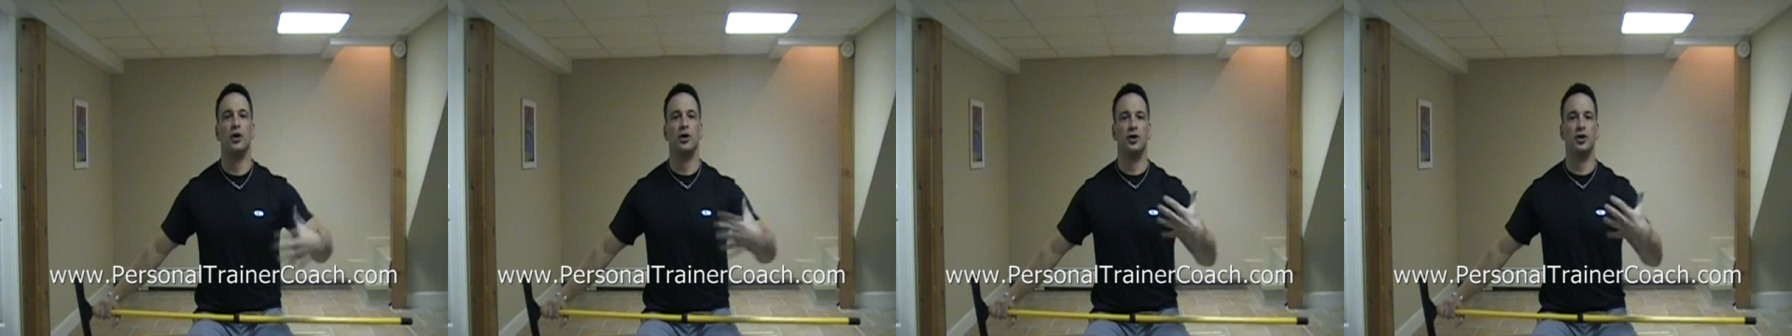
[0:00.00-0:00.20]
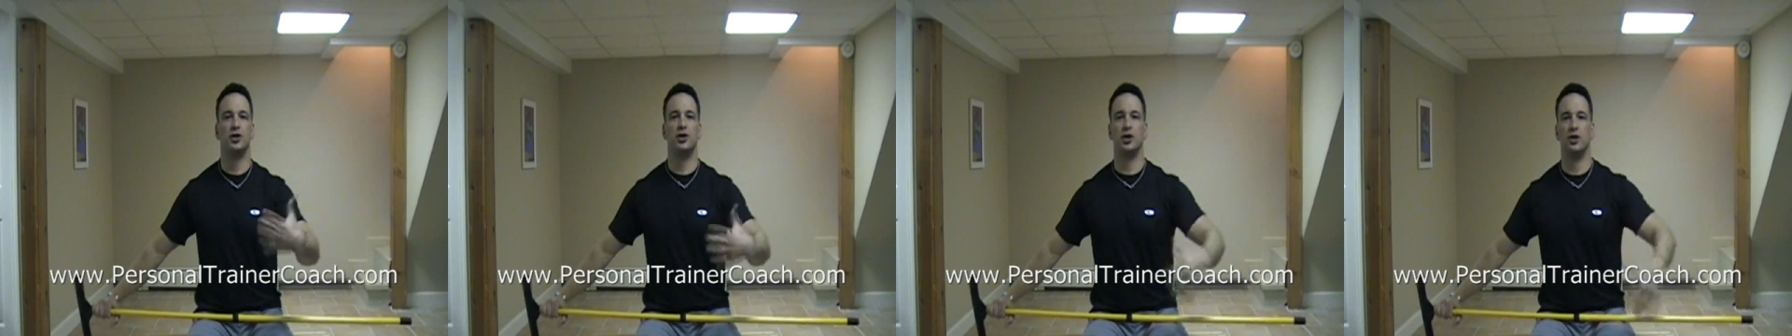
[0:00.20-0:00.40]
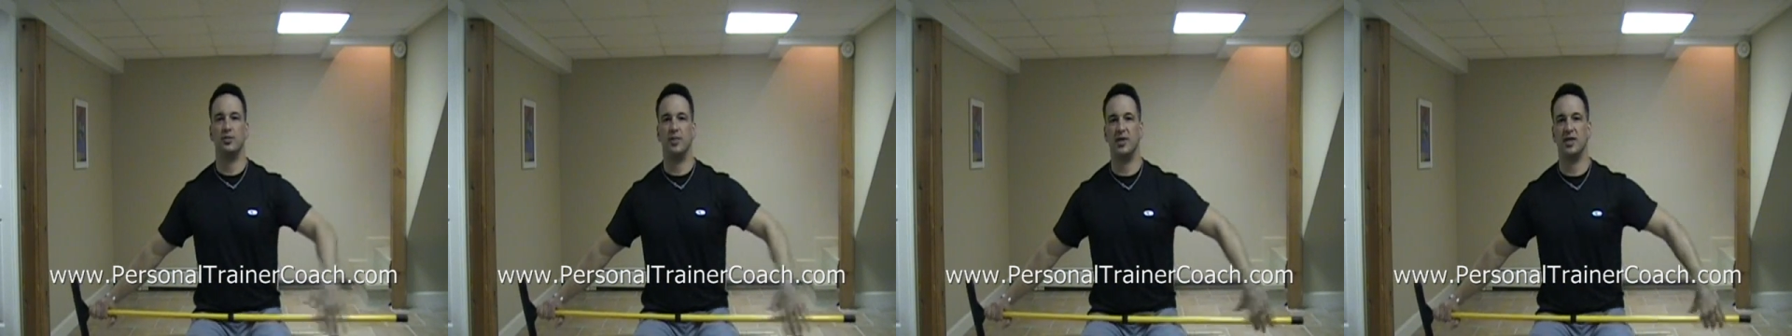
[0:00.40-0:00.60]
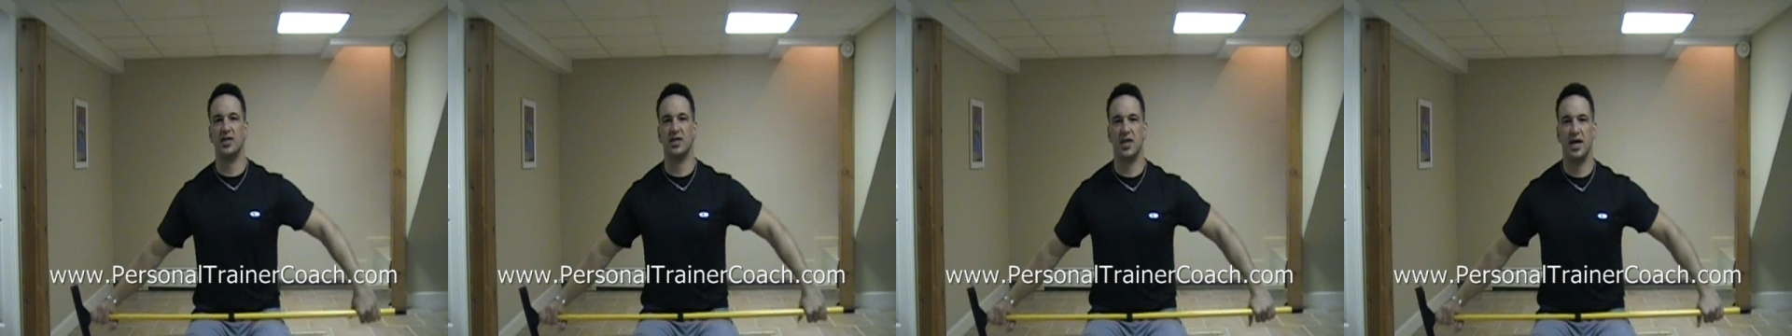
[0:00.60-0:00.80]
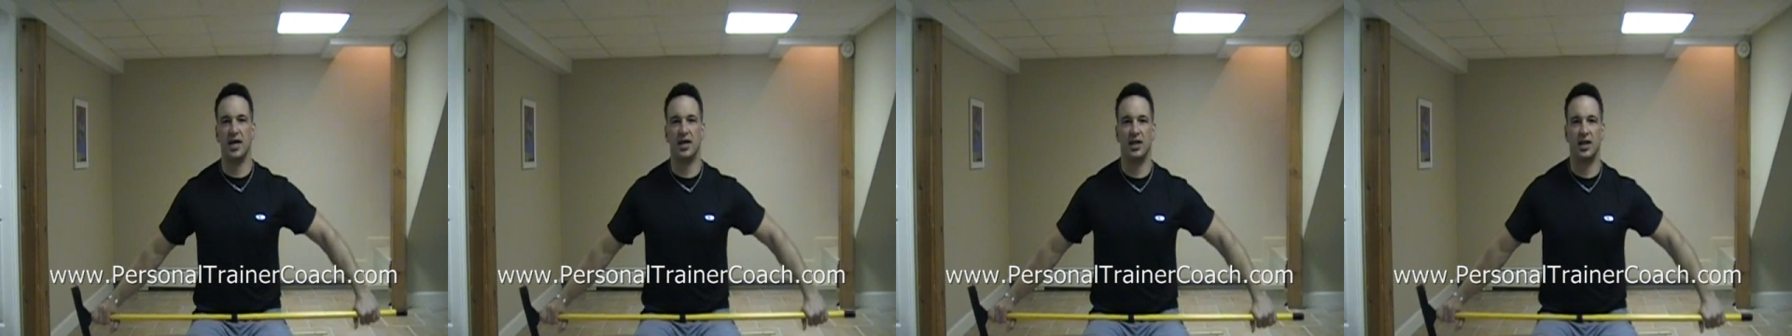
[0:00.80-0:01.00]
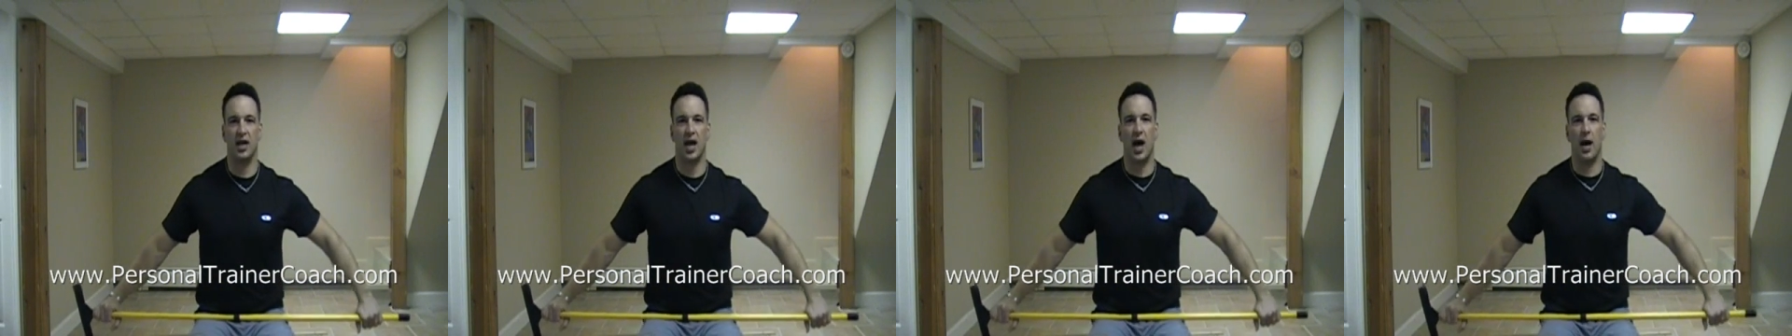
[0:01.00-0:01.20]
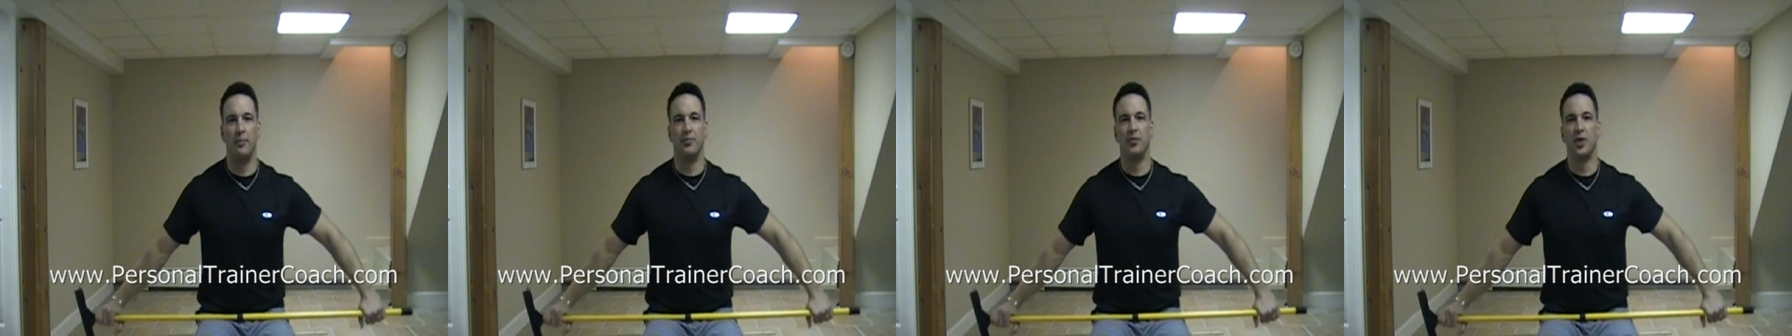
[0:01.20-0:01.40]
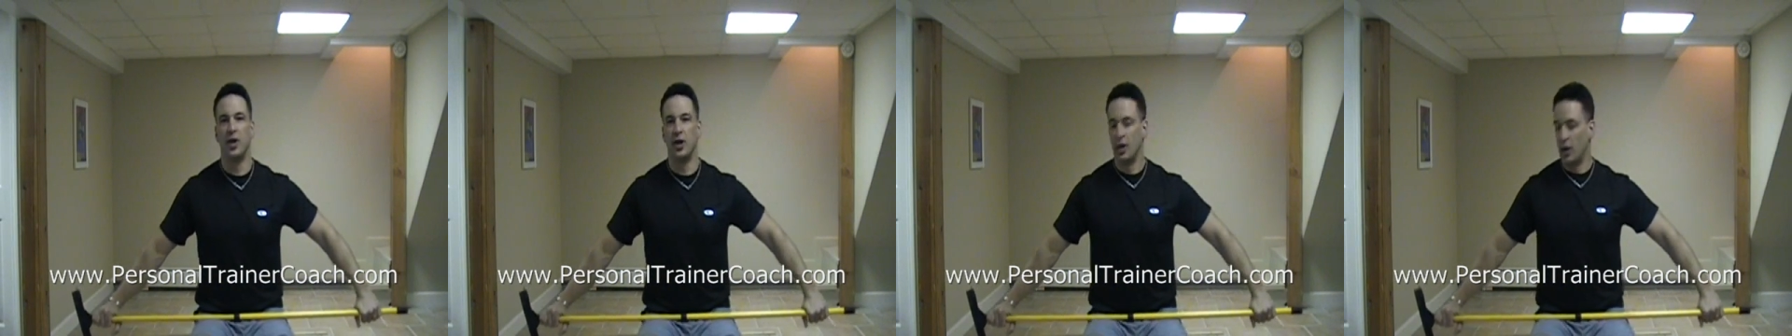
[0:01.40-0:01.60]
You should be standing
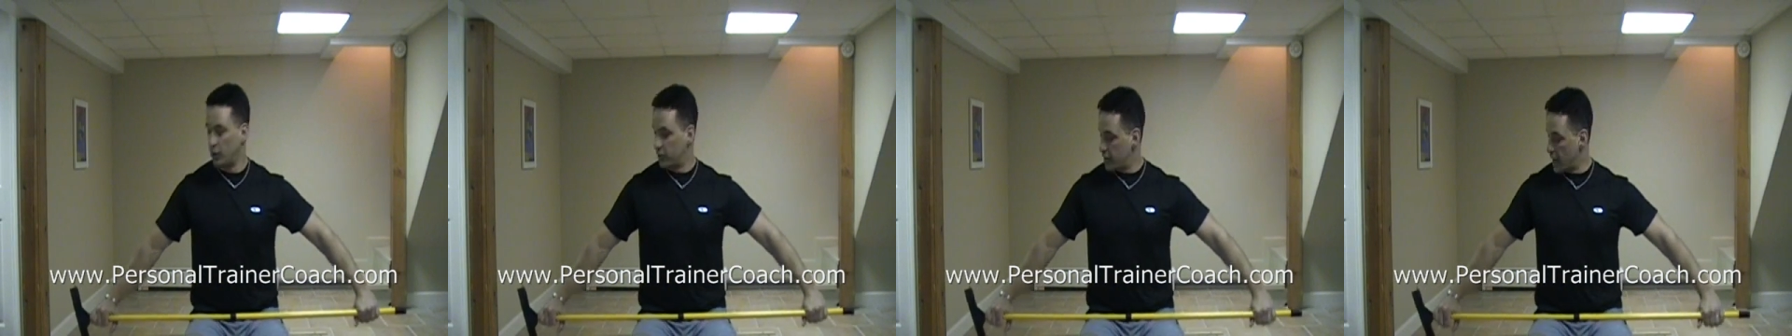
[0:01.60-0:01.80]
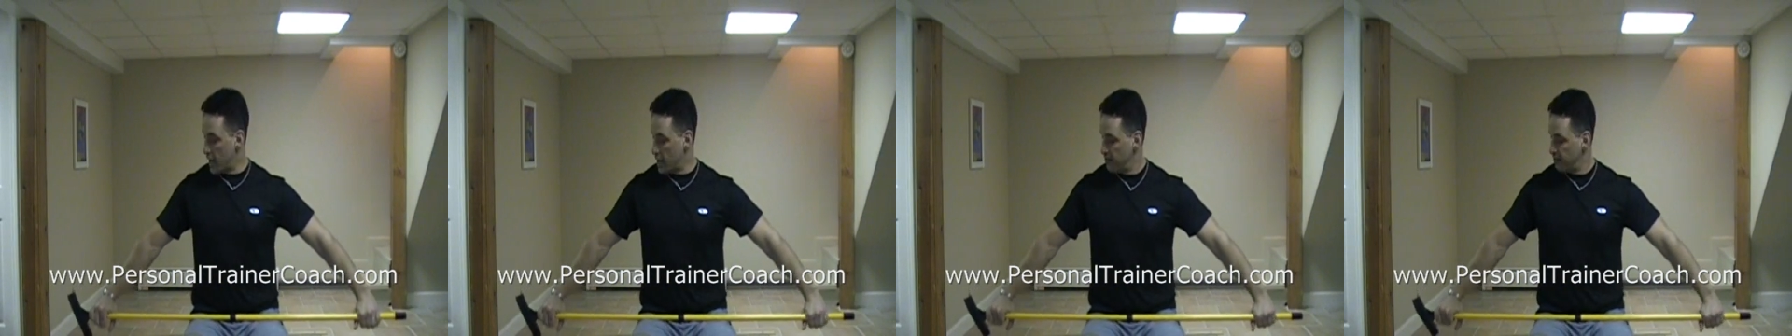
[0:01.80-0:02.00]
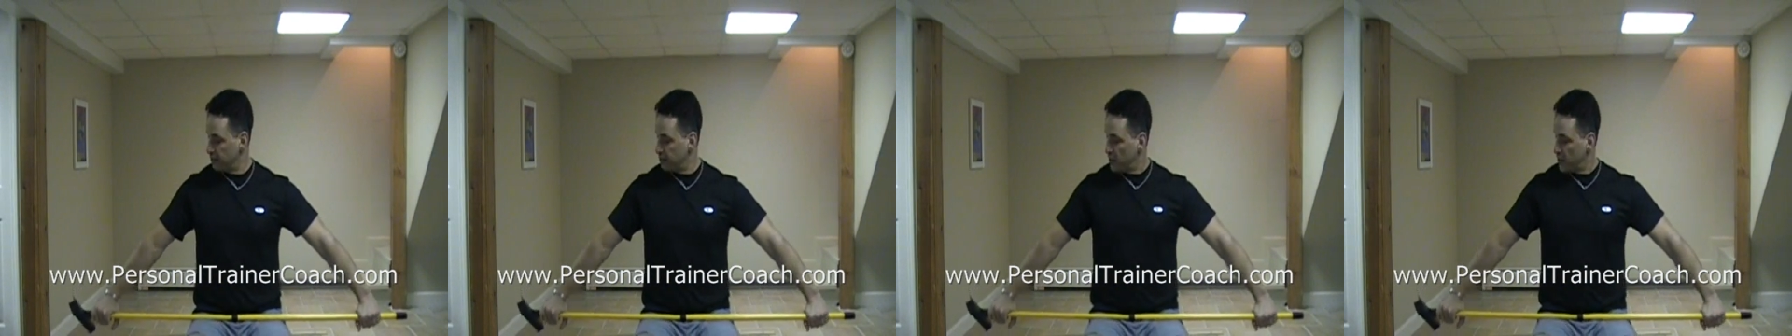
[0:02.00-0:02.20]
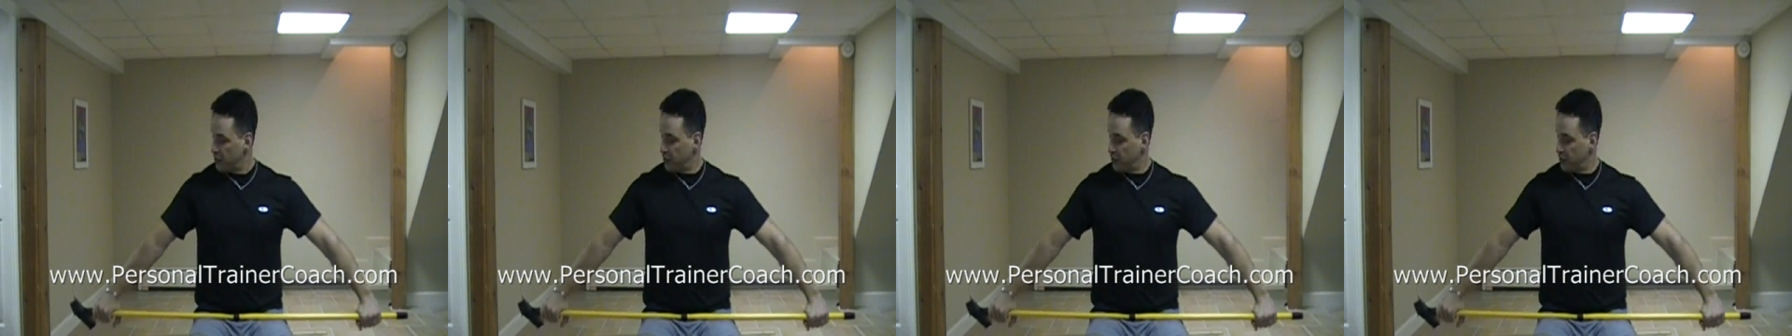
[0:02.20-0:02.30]
up, okay?